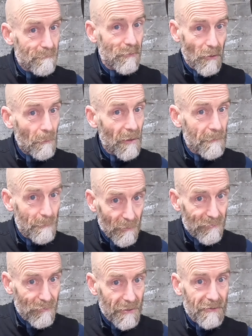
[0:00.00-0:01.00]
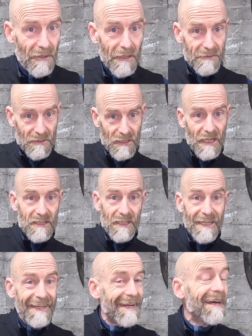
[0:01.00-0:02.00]
properly buffering rather than changing
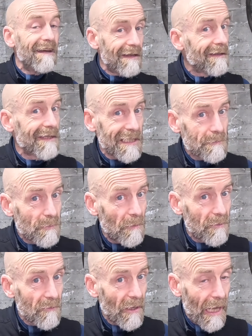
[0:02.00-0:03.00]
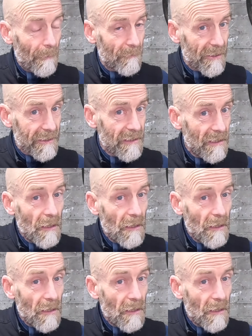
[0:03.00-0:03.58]
gear, that's probably what's happening.